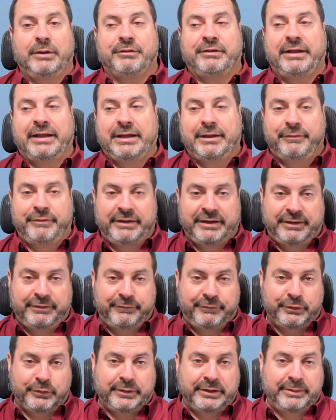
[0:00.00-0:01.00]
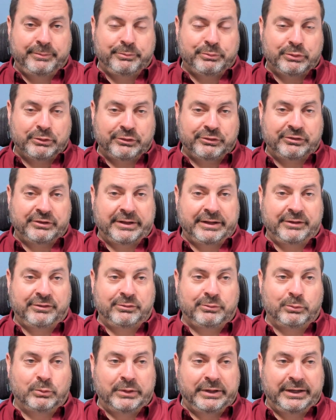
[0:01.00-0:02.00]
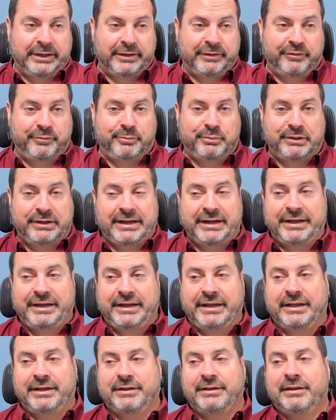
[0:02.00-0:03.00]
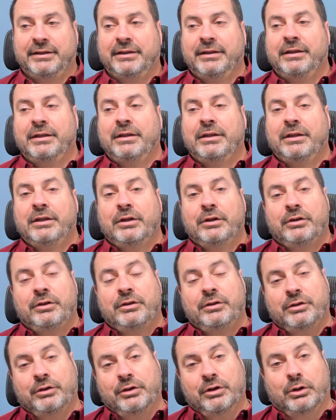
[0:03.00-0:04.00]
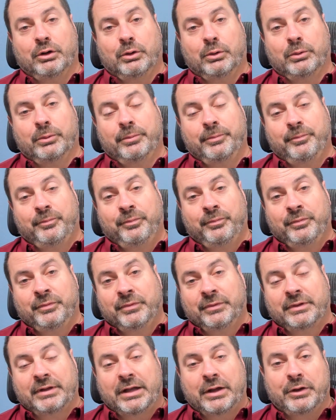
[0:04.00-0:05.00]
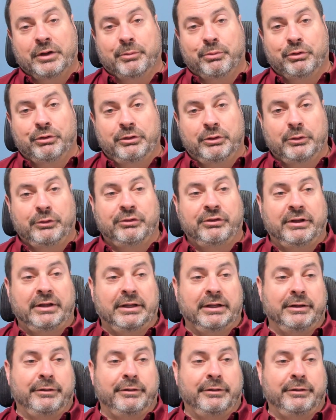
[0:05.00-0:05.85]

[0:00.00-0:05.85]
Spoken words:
have to have a very precise way of planning it to know how you're producing.